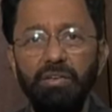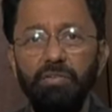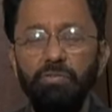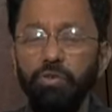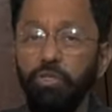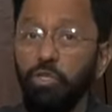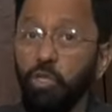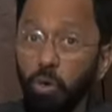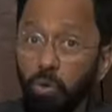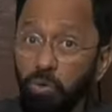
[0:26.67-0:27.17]
For
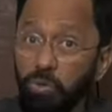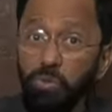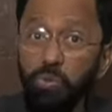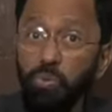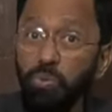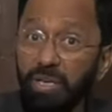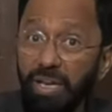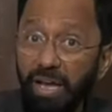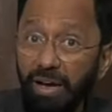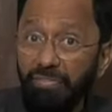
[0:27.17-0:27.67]
those
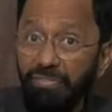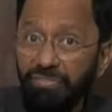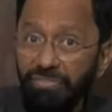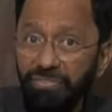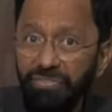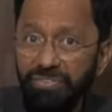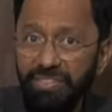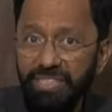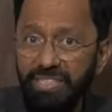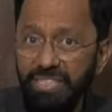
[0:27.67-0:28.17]
who love
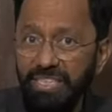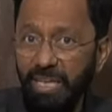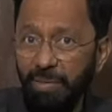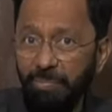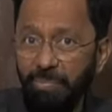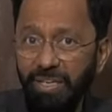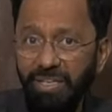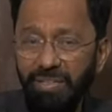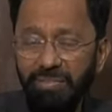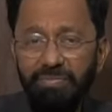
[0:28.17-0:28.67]

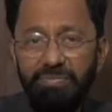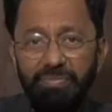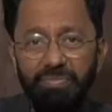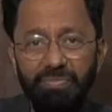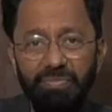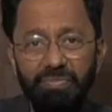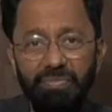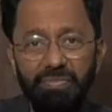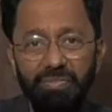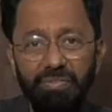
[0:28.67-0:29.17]
cinema,
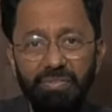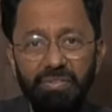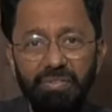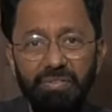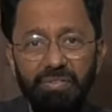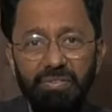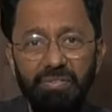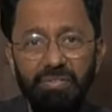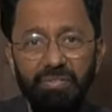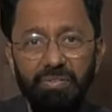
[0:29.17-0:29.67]

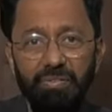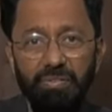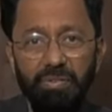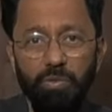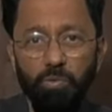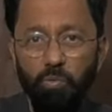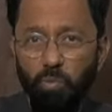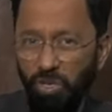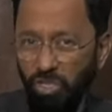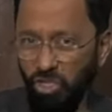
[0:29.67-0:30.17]

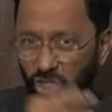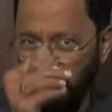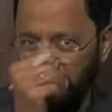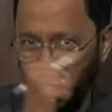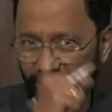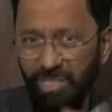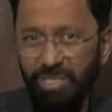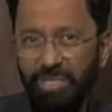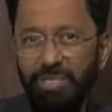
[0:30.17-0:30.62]
watch it.